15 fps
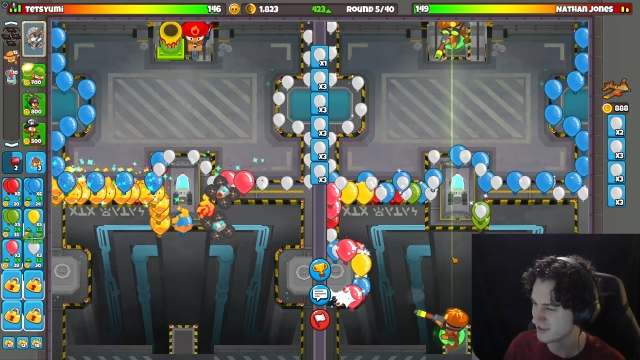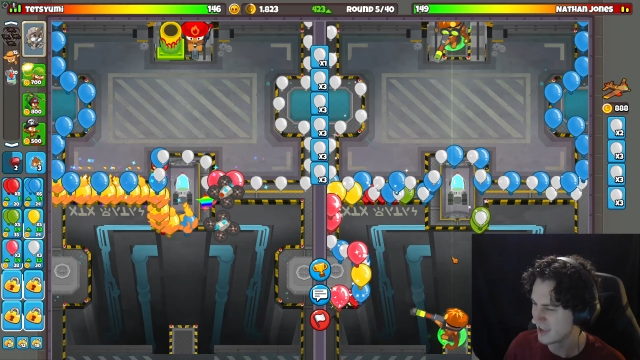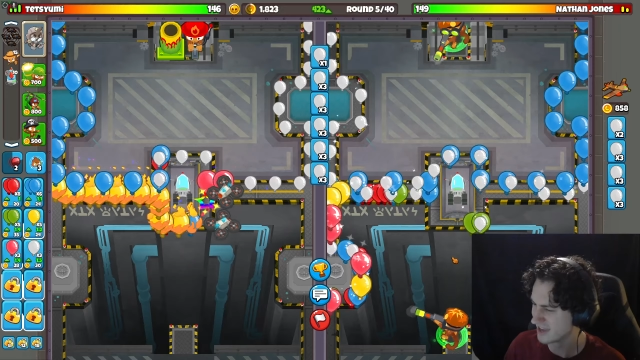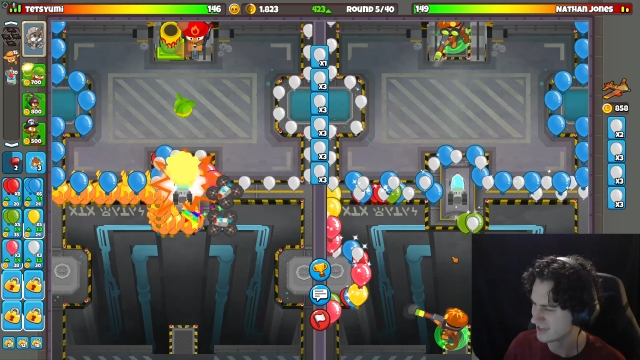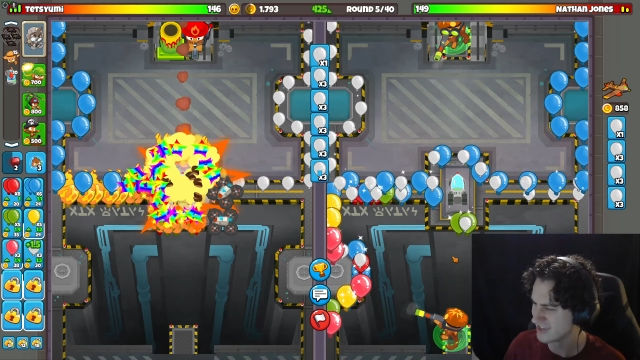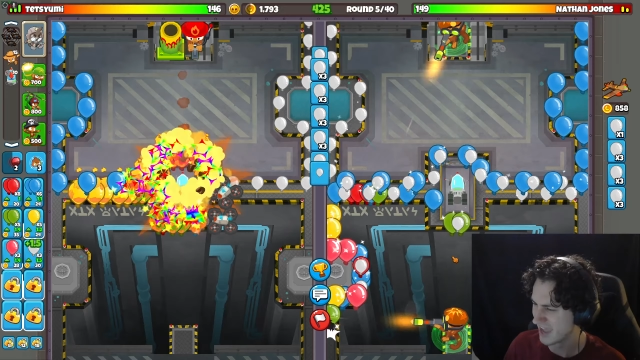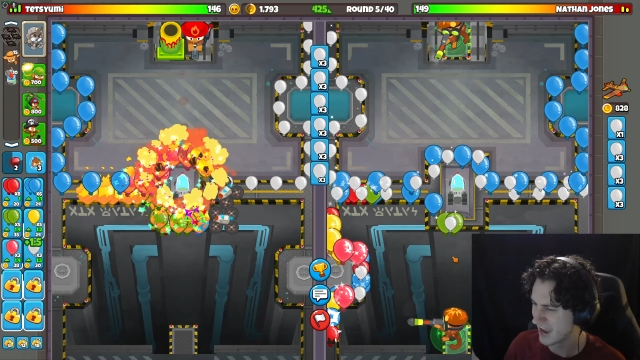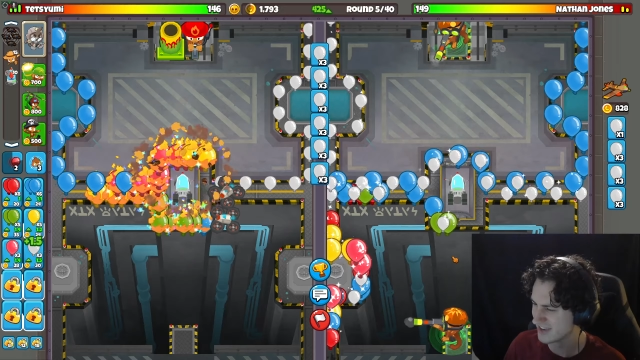yeah,
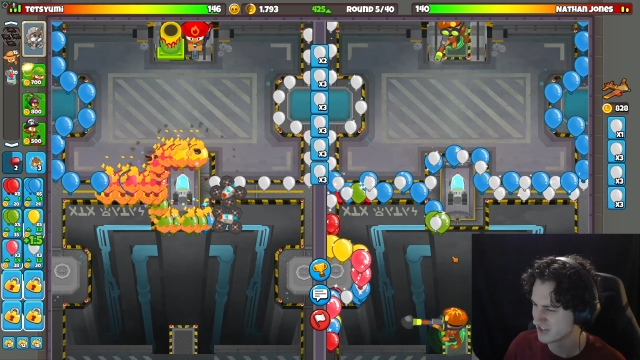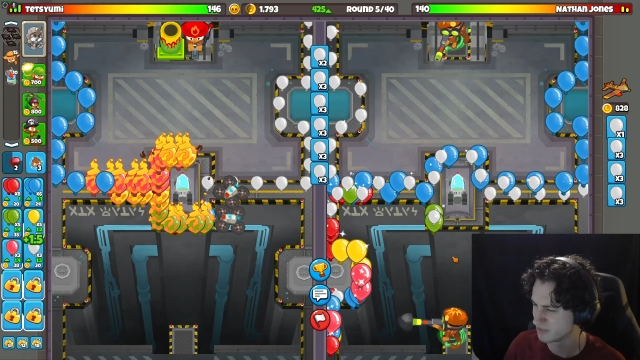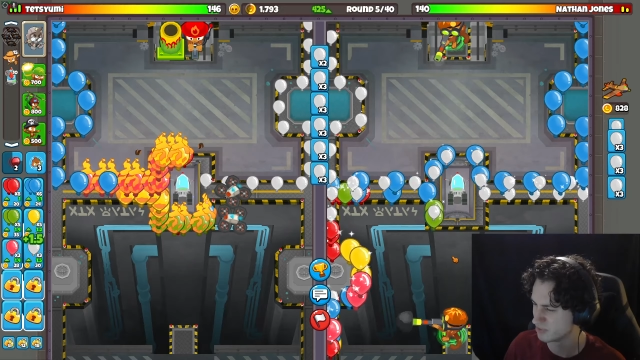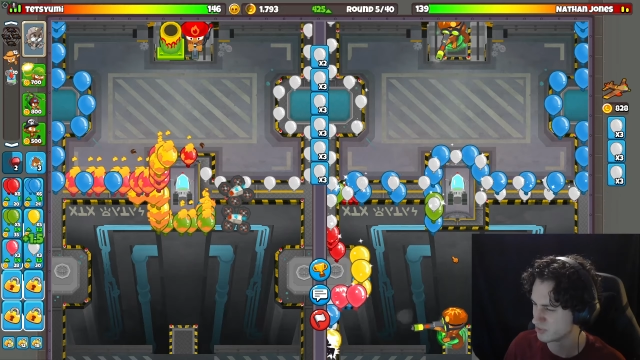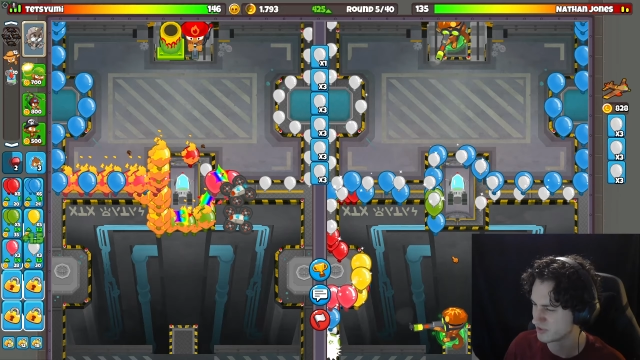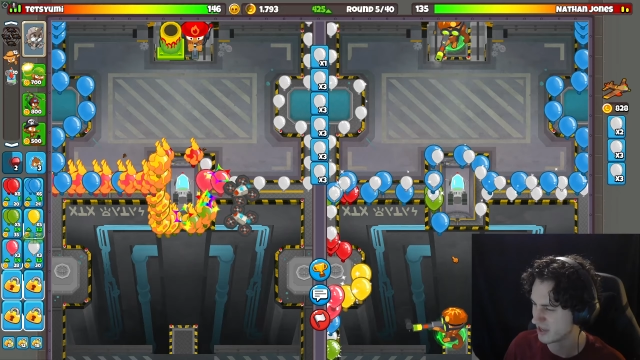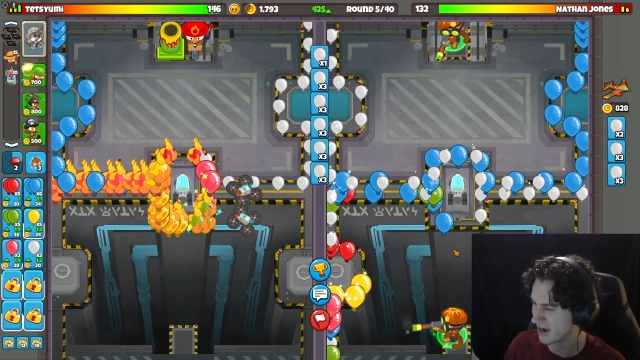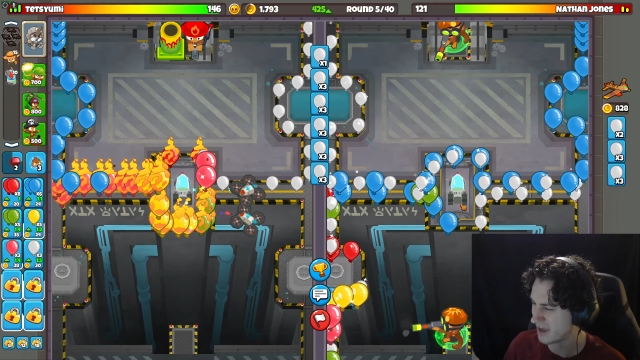he has to
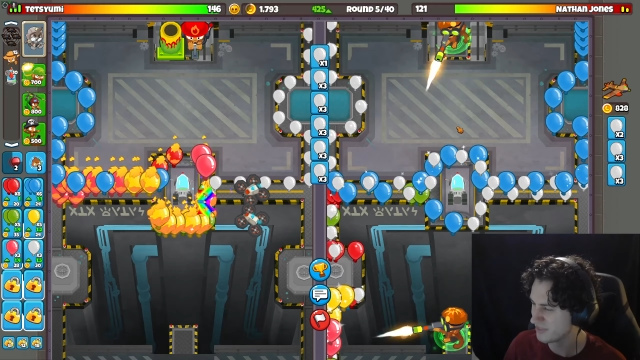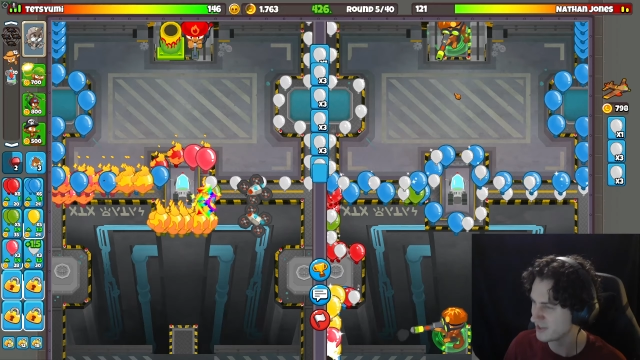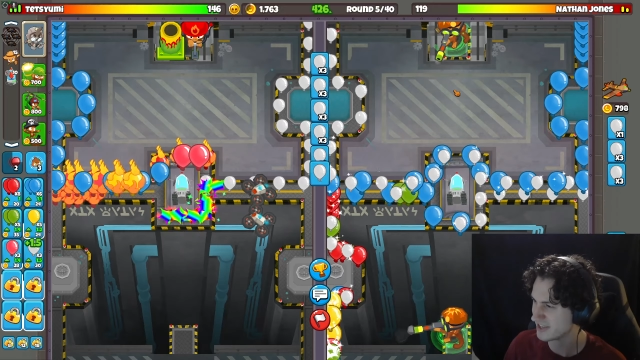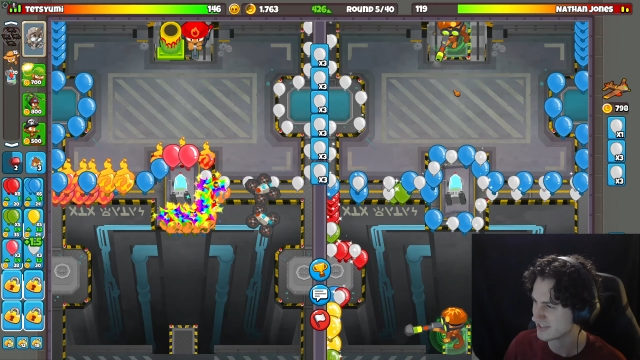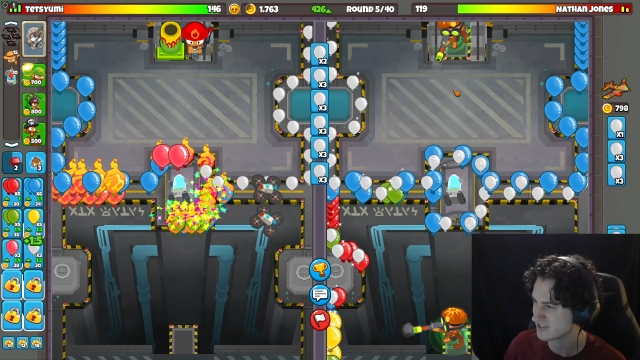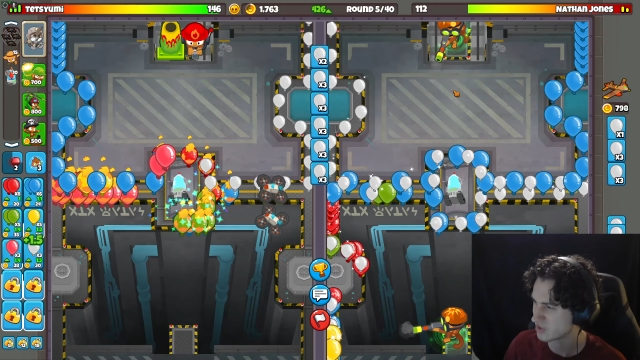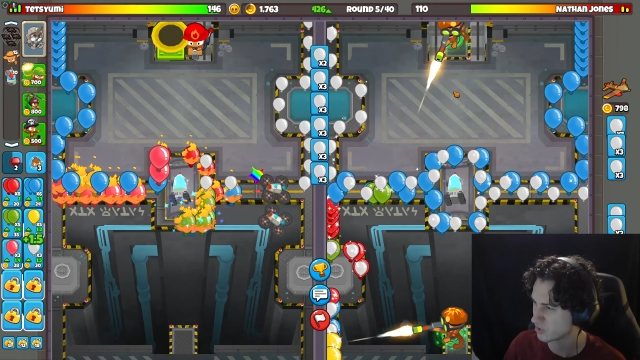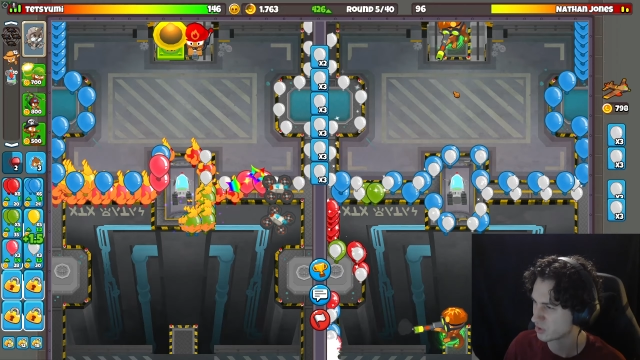boost that. I think
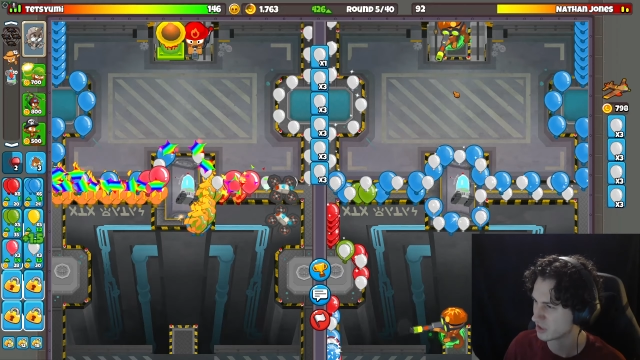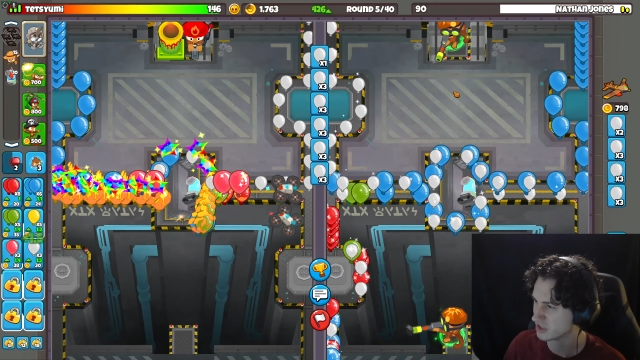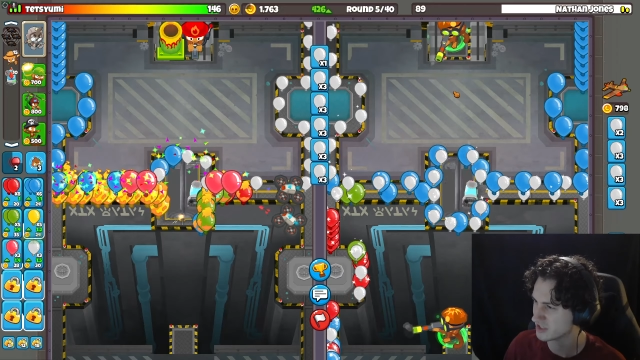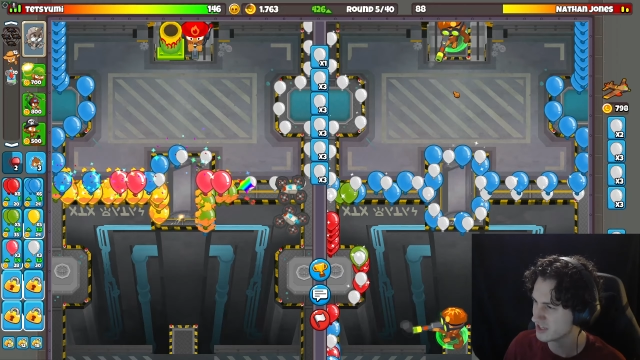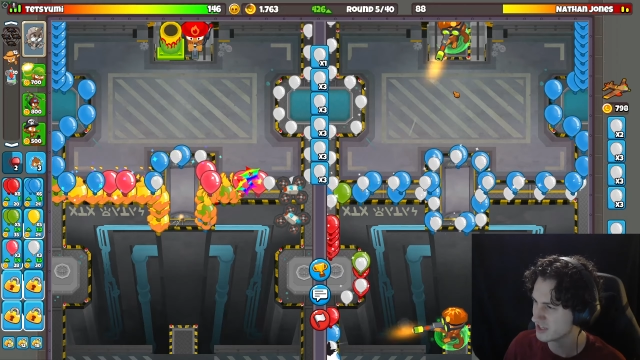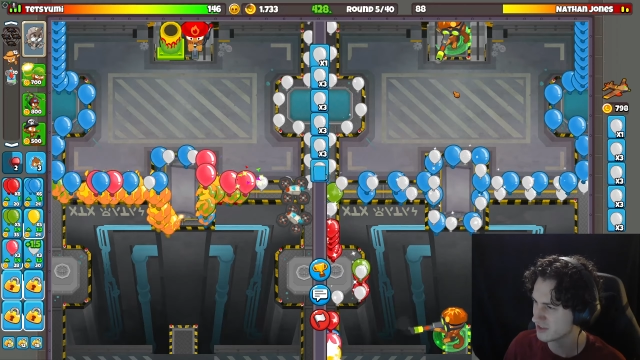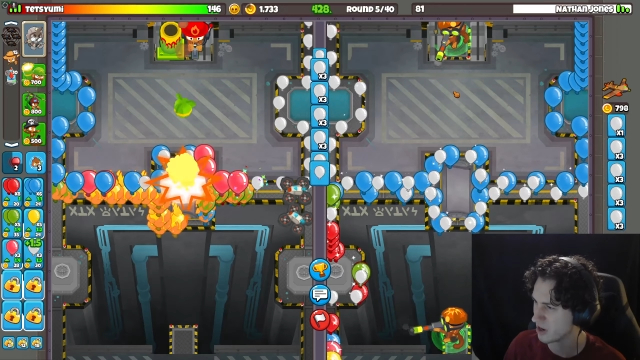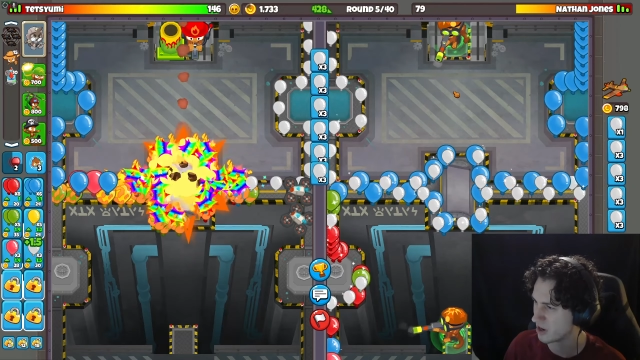he's still gonna
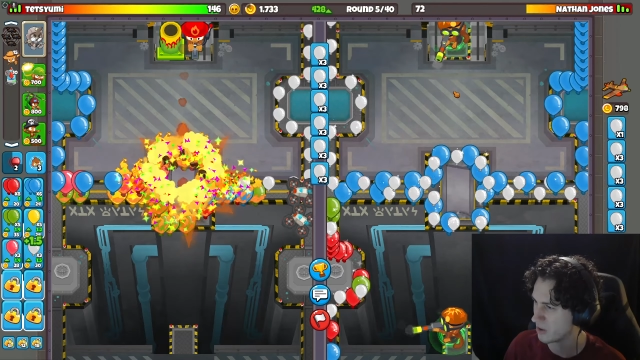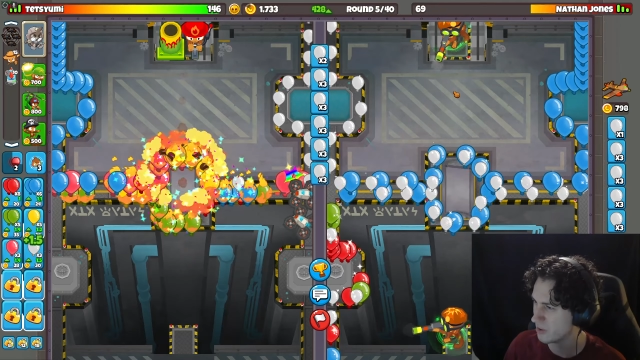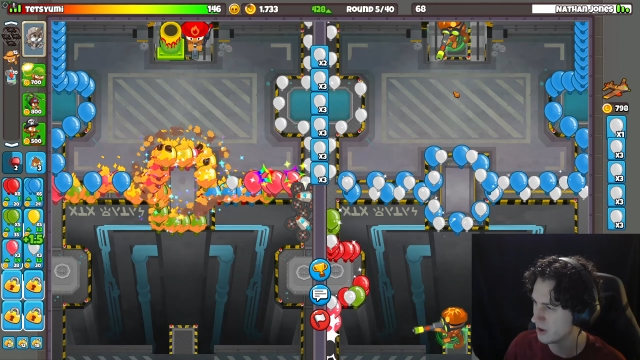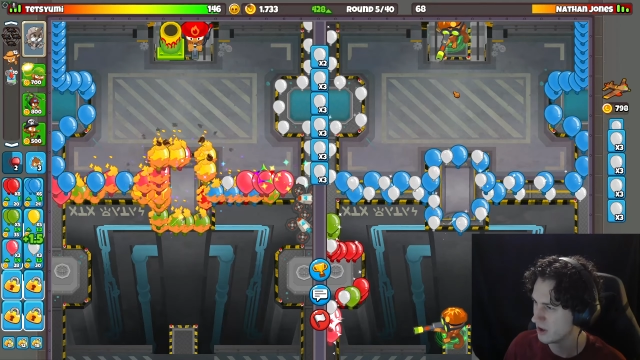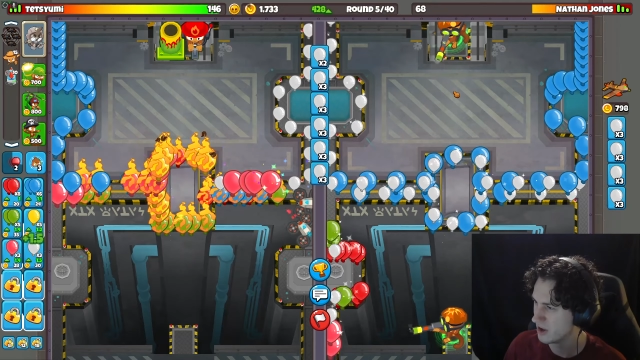leak, though.